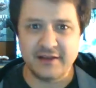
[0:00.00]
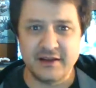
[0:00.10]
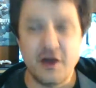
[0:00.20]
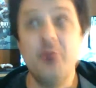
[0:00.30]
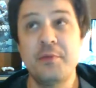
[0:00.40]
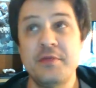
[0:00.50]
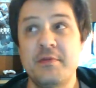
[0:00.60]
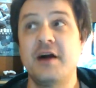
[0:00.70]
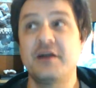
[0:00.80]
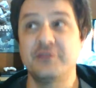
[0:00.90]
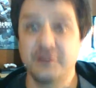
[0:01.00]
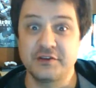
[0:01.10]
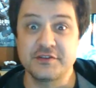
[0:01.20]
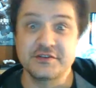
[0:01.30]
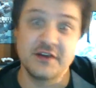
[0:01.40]
opened the box, looked
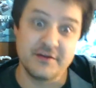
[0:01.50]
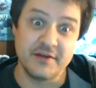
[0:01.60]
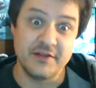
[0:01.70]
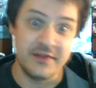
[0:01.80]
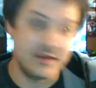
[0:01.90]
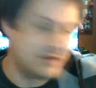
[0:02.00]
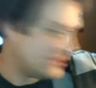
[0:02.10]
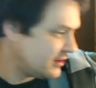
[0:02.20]
at the stuff, and then